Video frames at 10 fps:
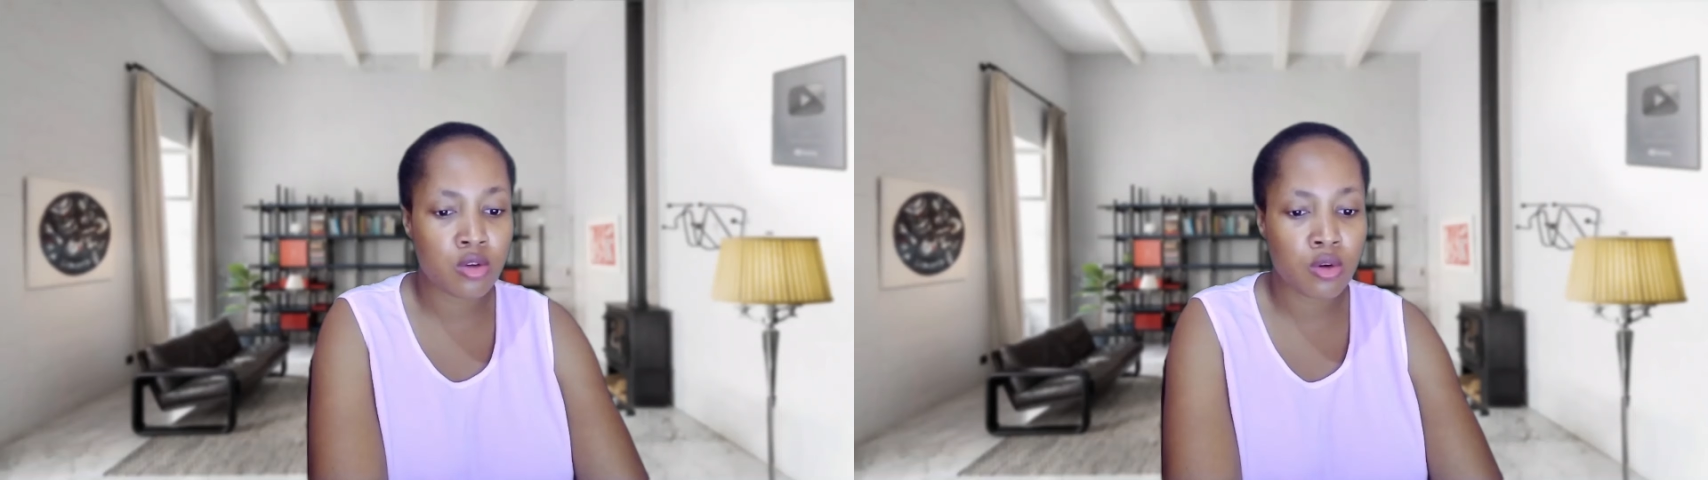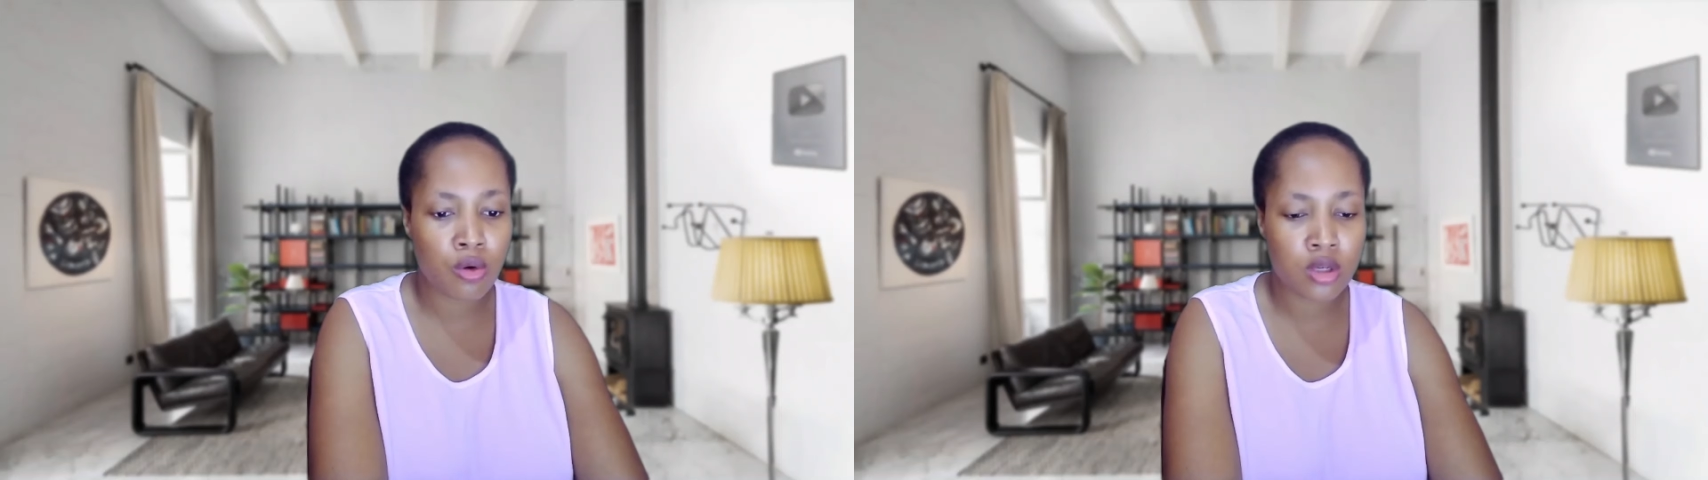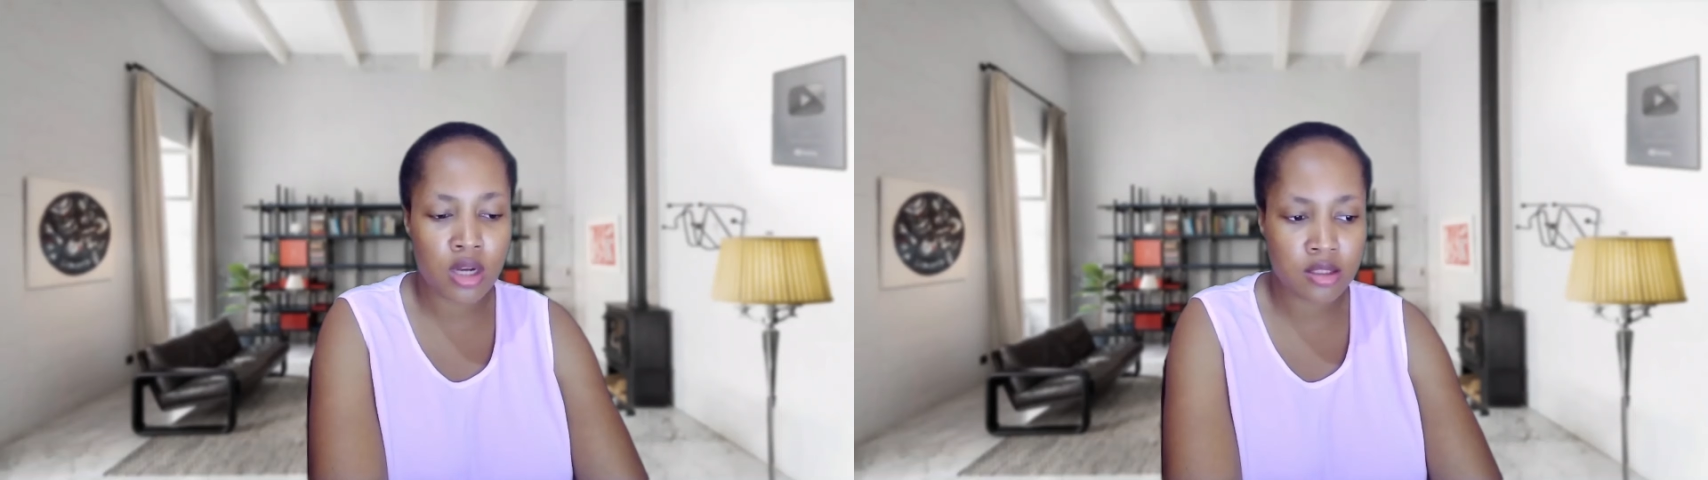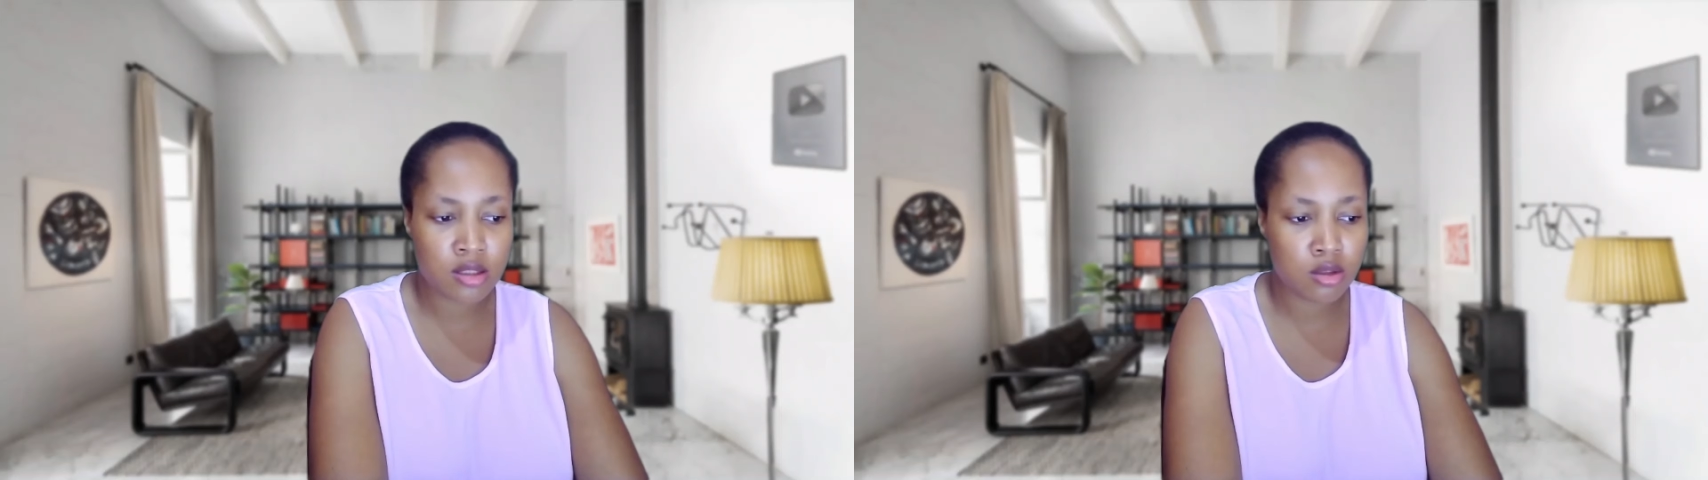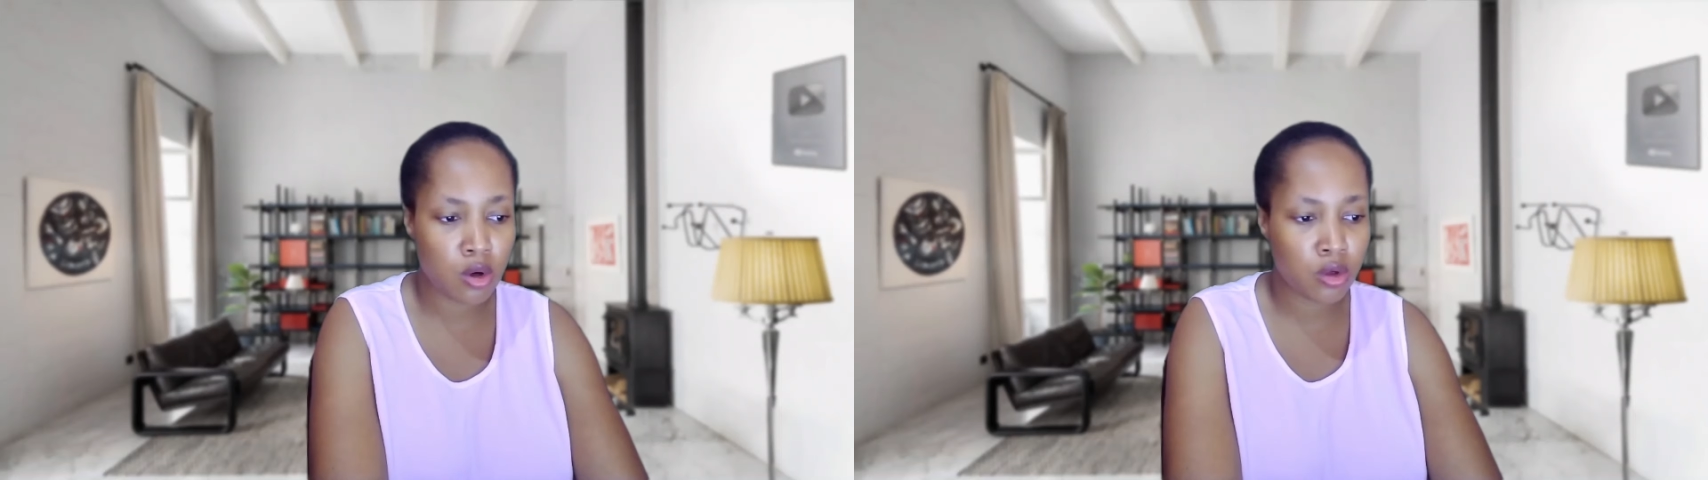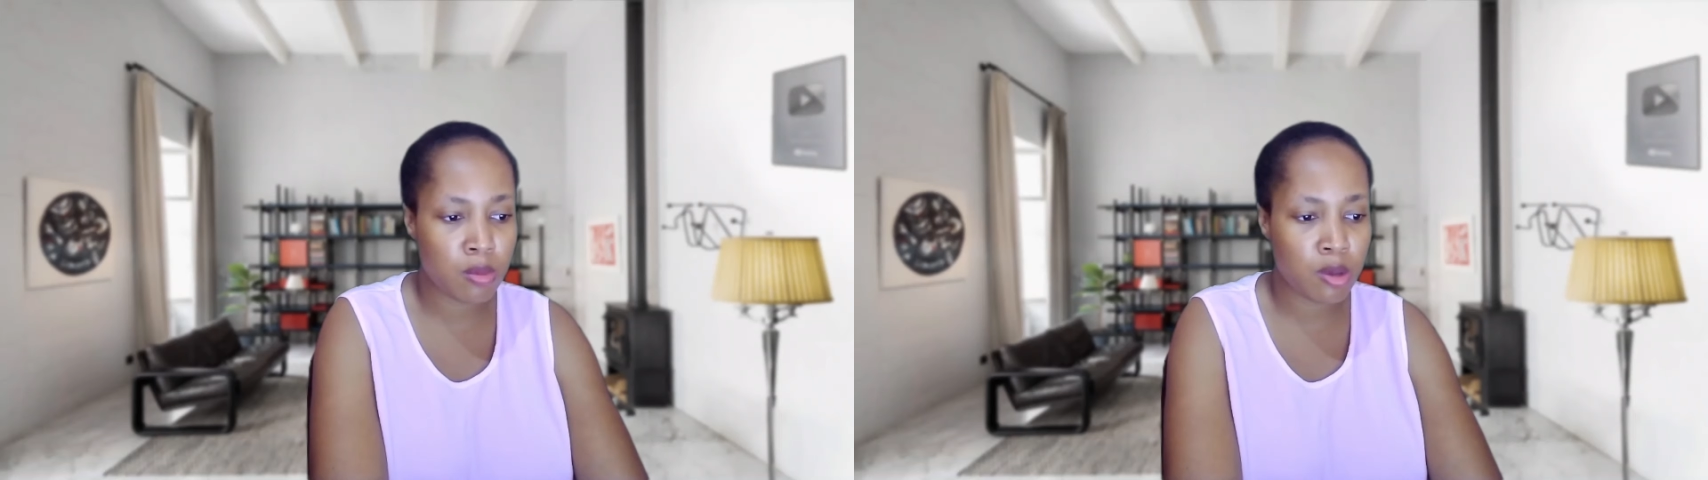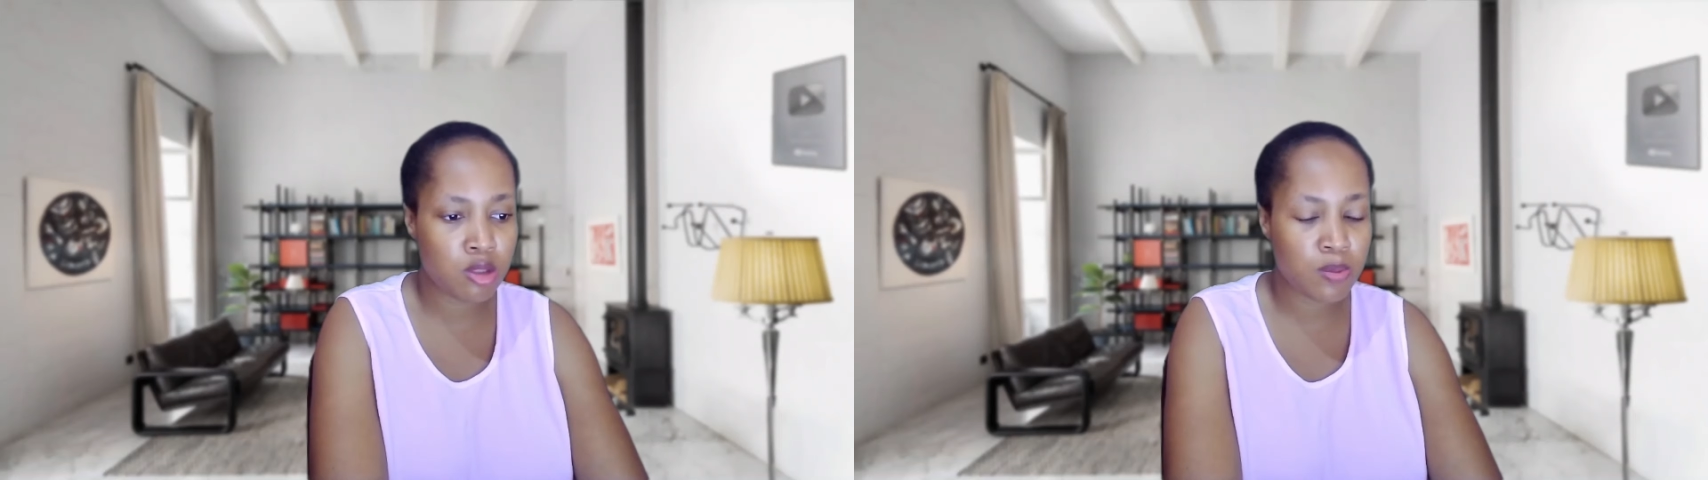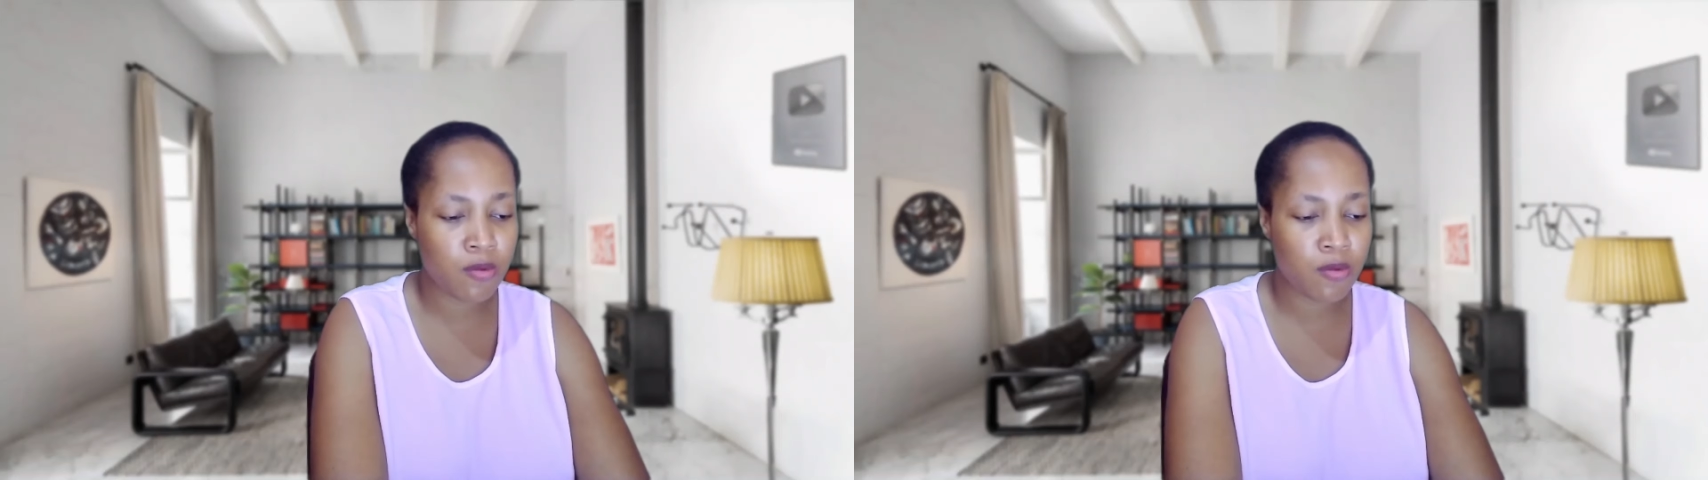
scrutinize the documents